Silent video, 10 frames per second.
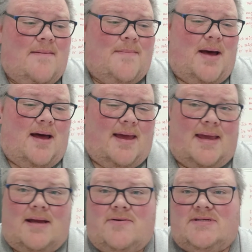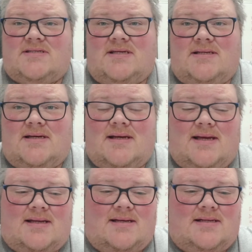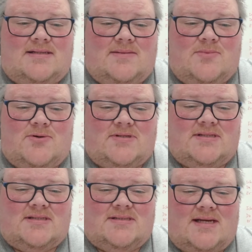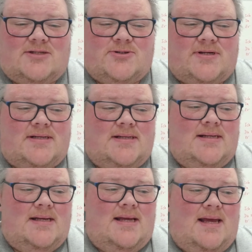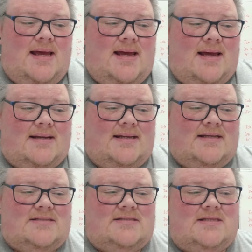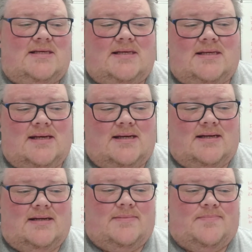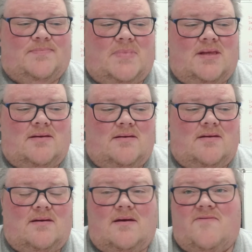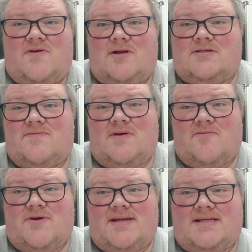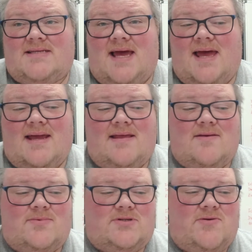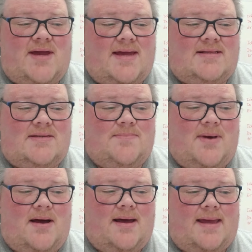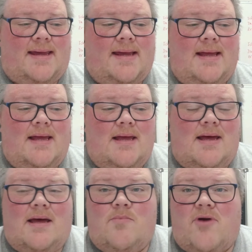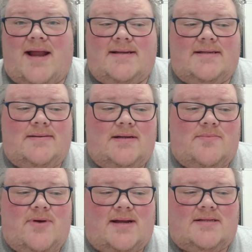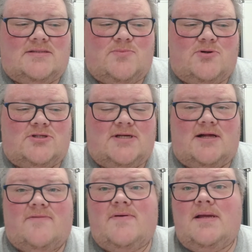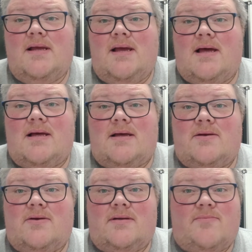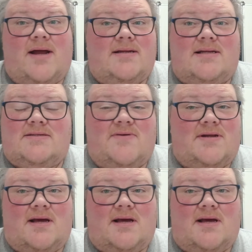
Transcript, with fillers: by Christina at Knitting Books, etc., and it's the Philosophy of Reading tag that was created by Brandon at Brandon's Bookshelf. Brandon has a very